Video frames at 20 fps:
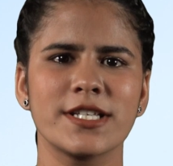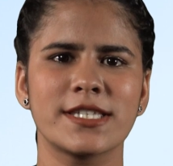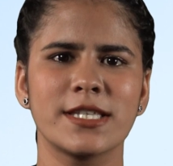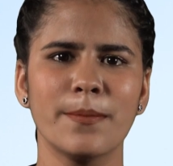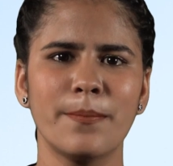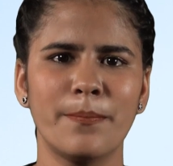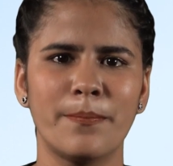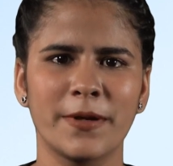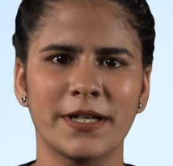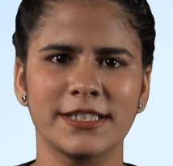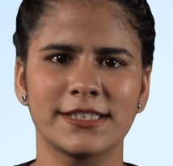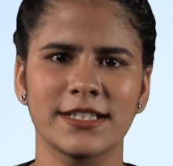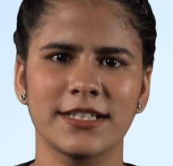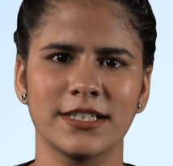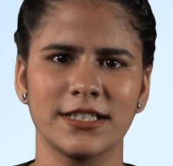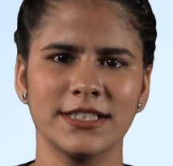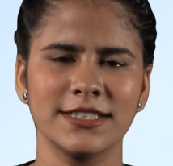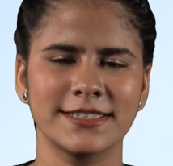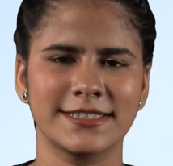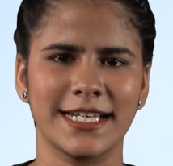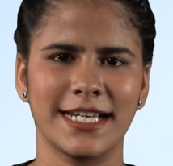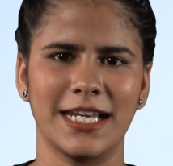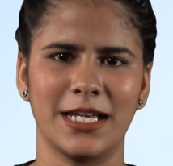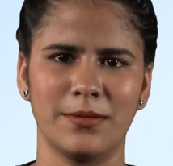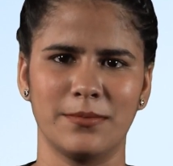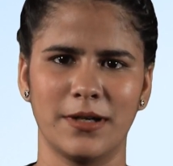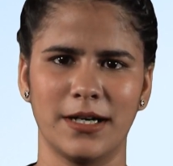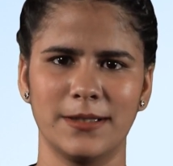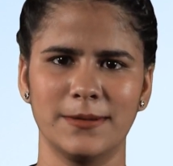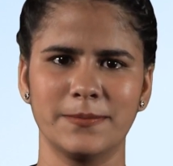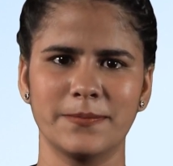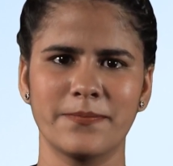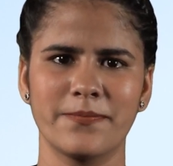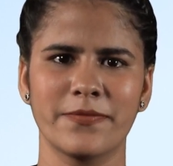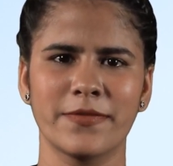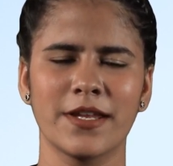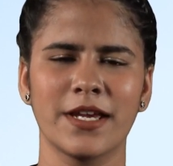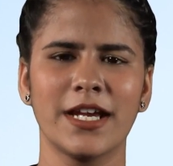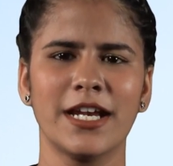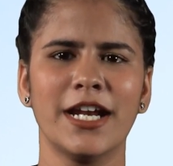is the Prisoner's Dilemma.
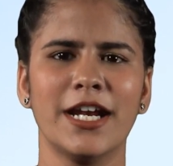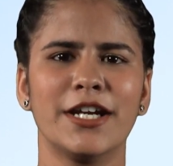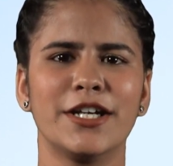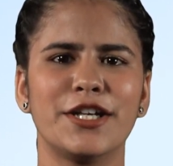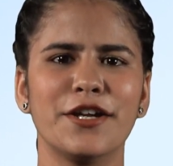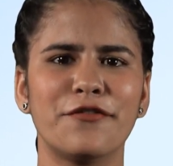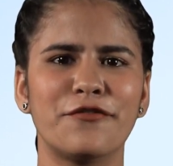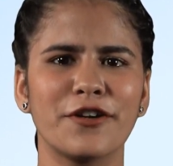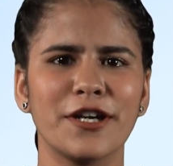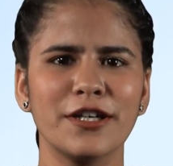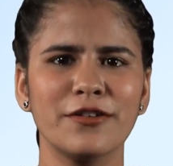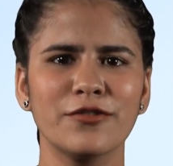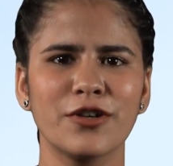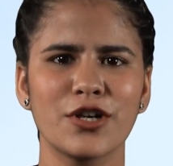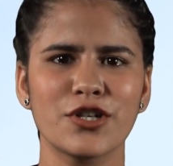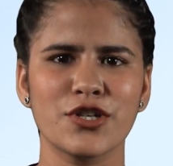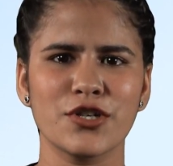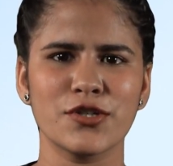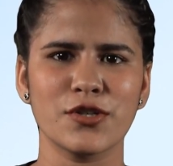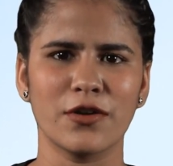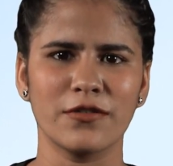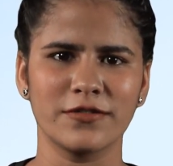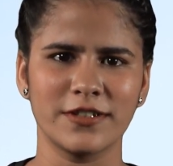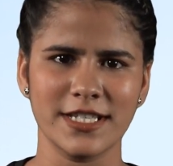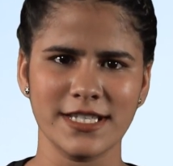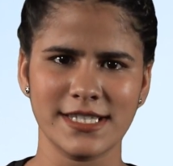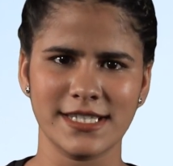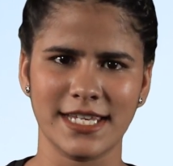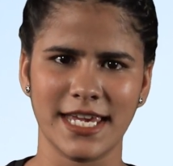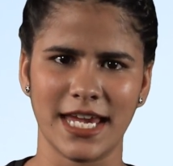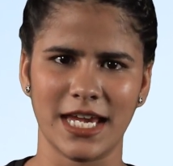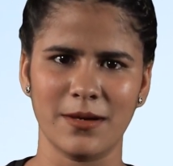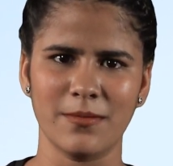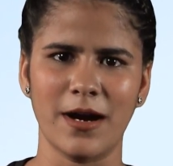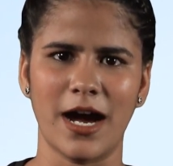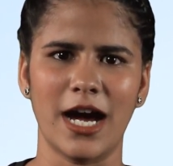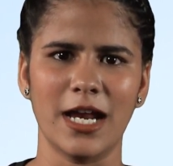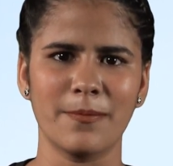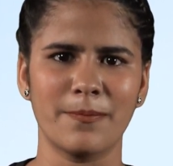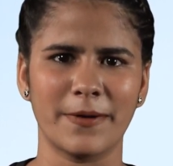Different versions of this
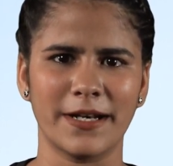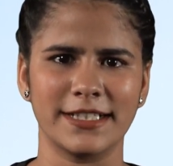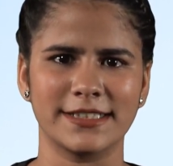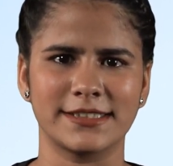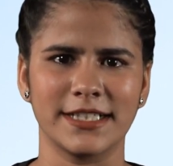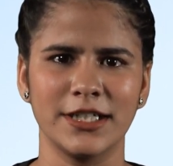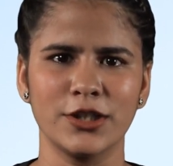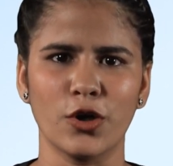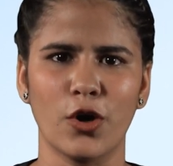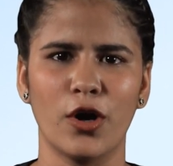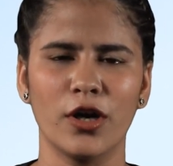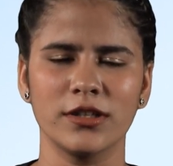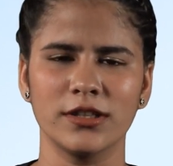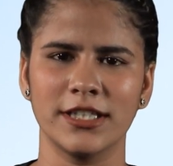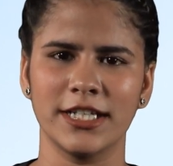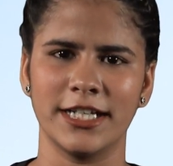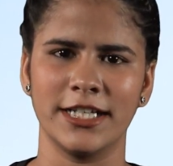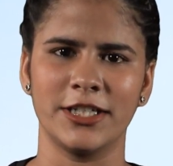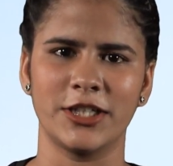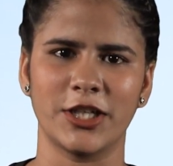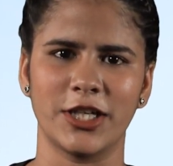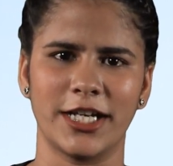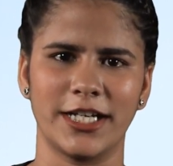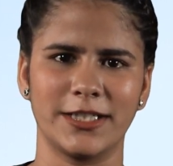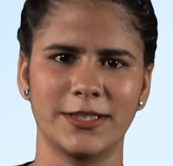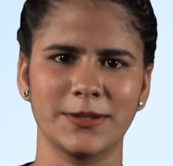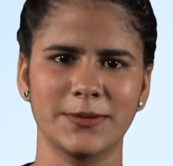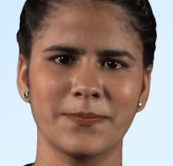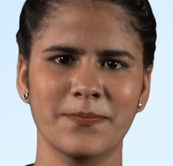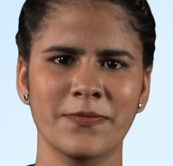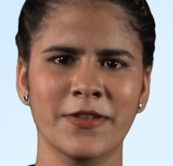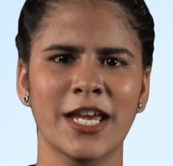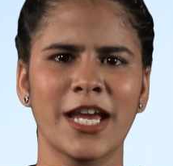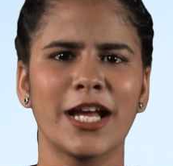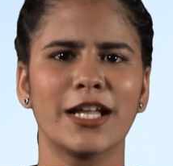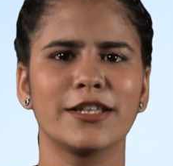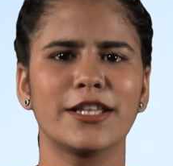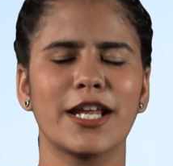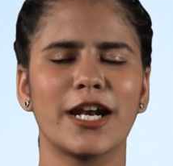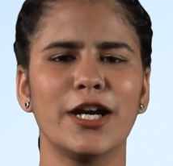game are present on the internet.
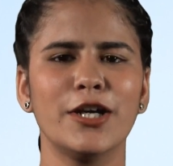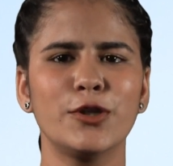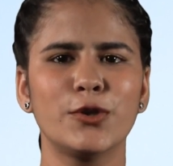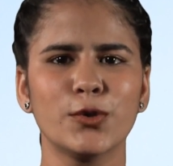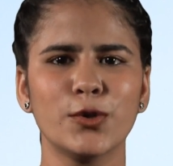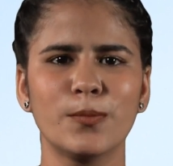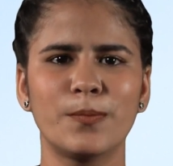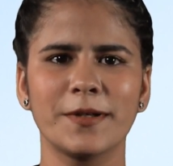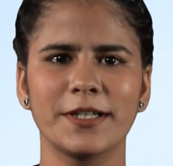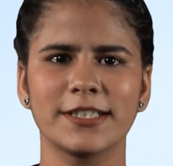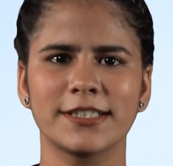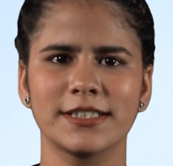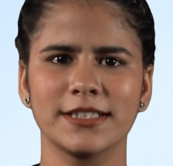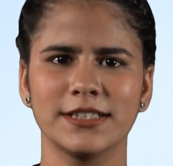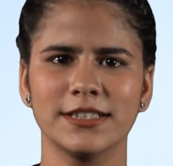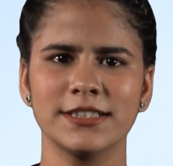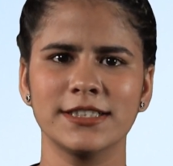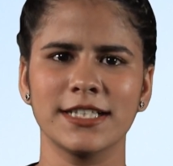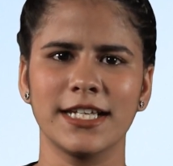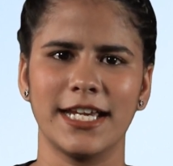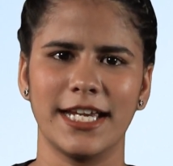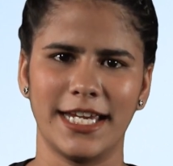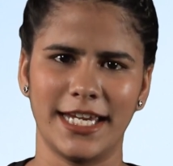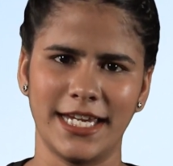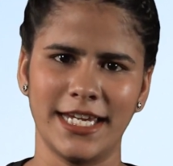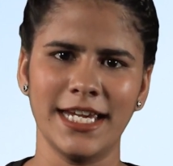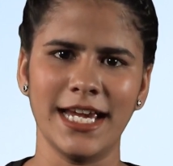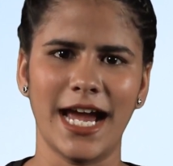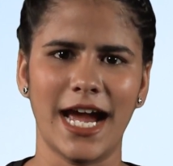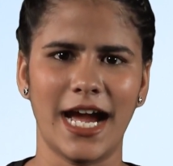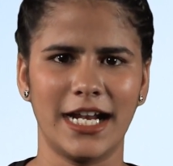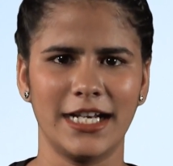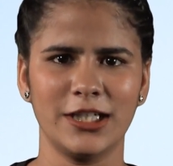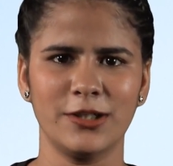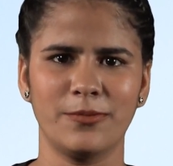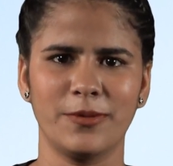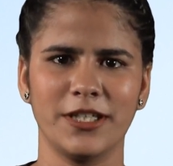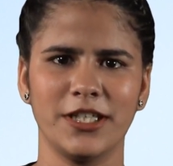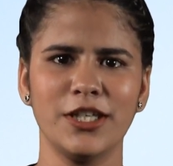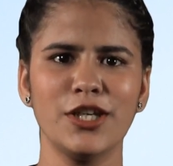There are two prisoners, A
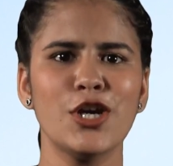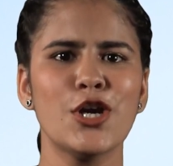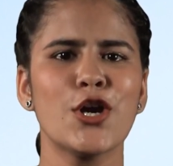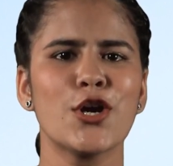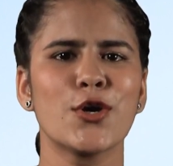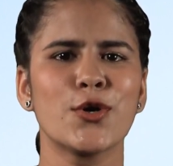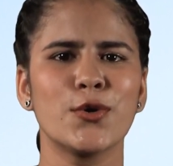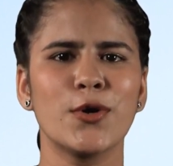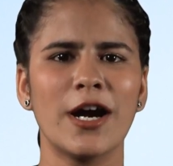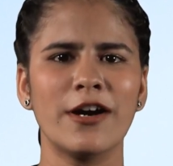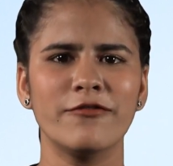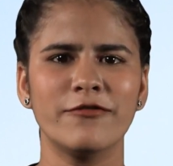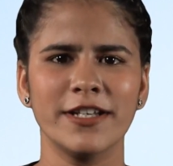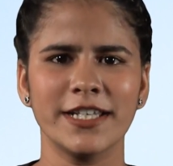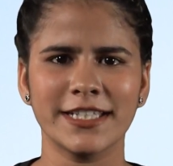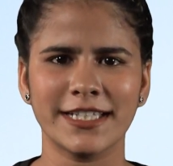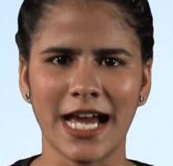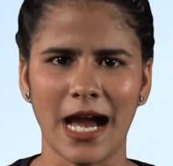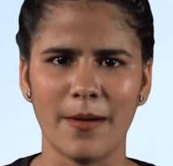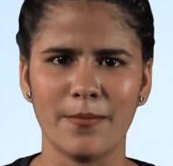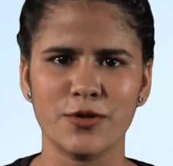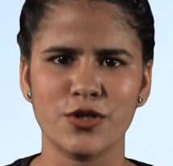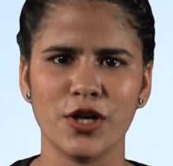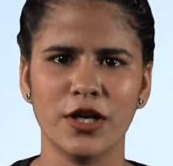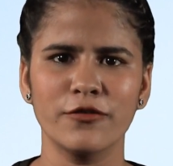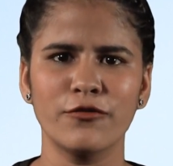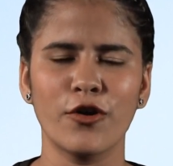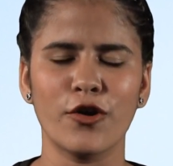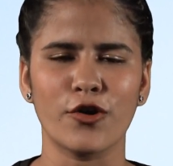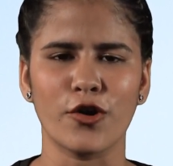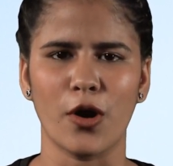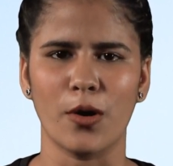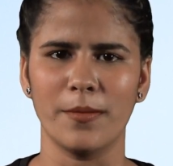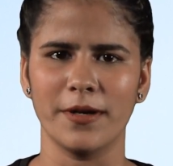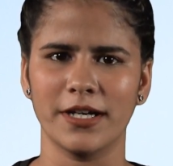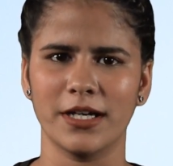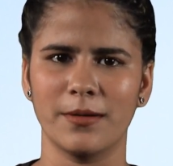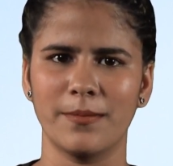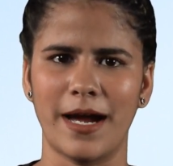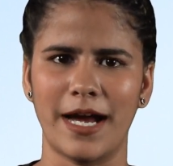and B, who have been captured for
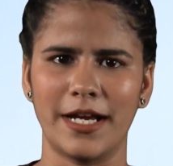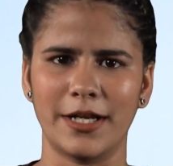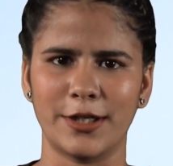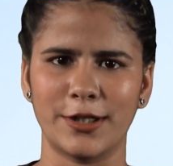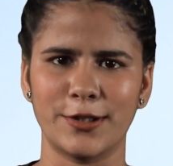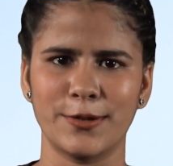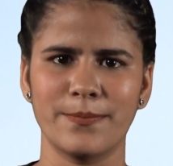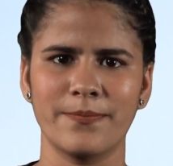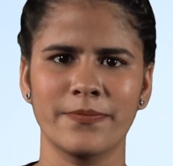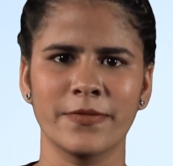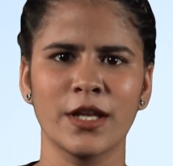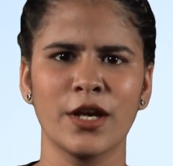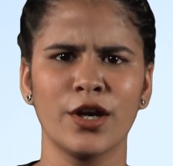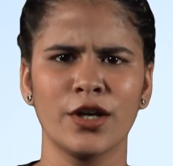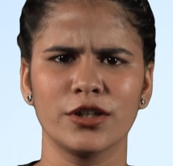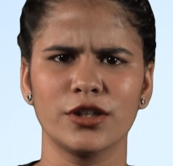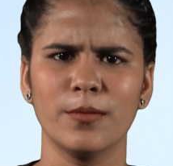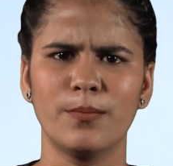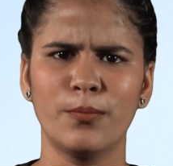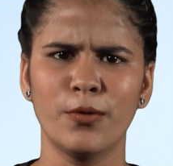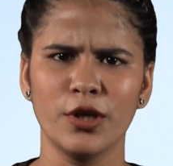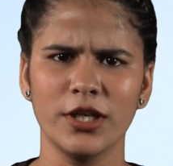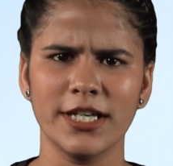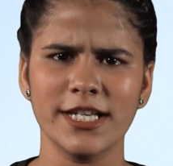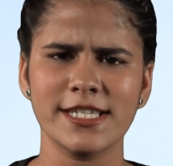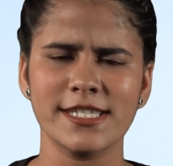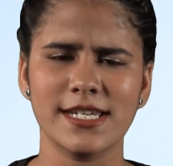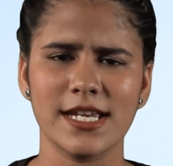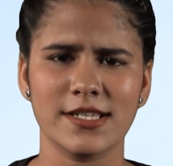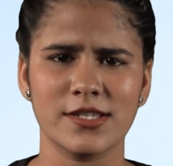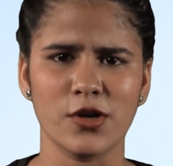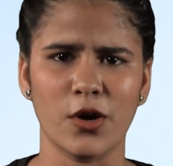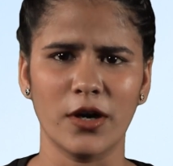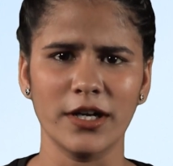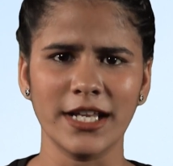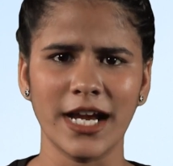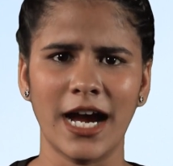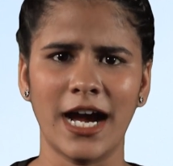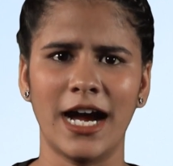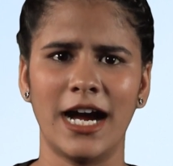robbing a bank. The police does
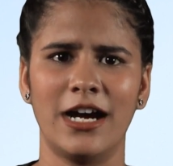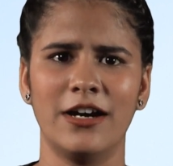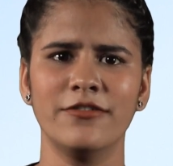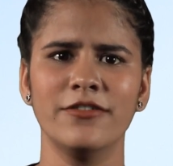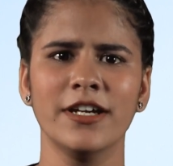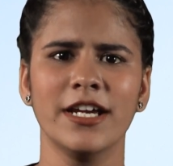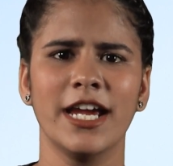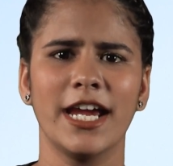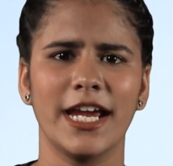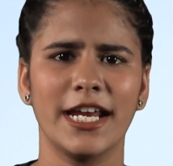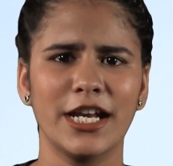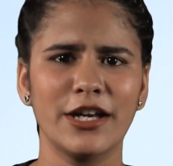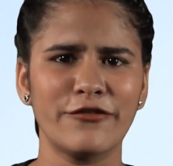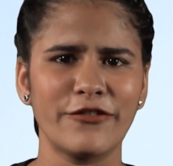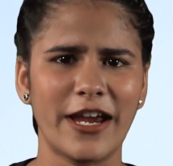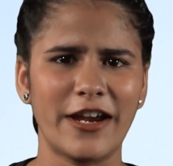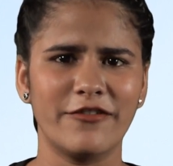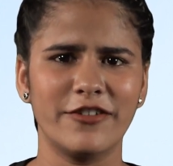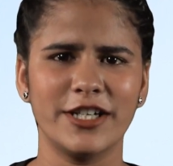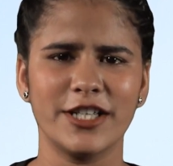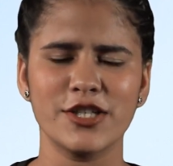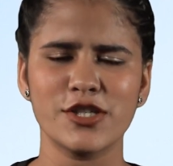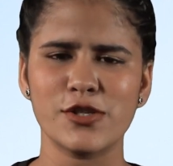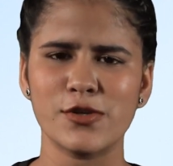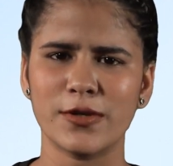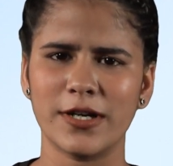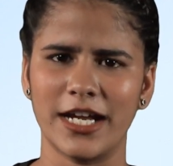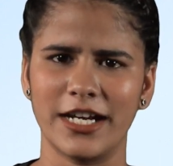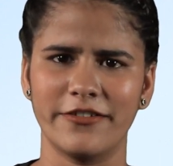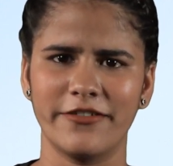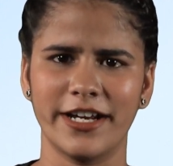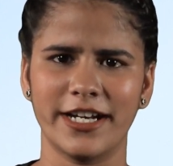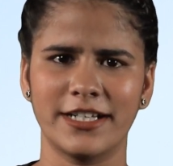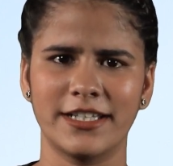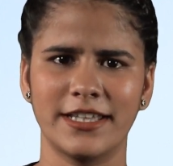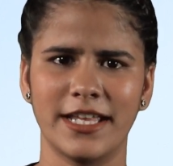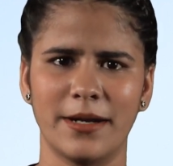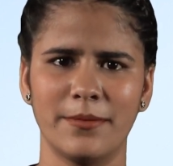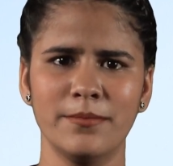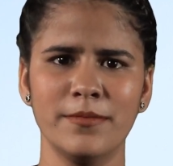not have enough evidence to
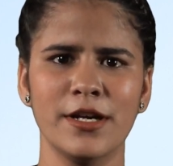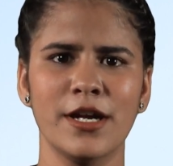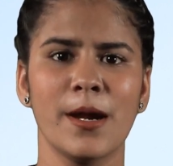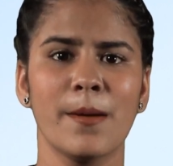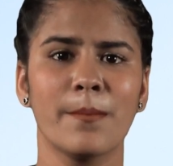convict them,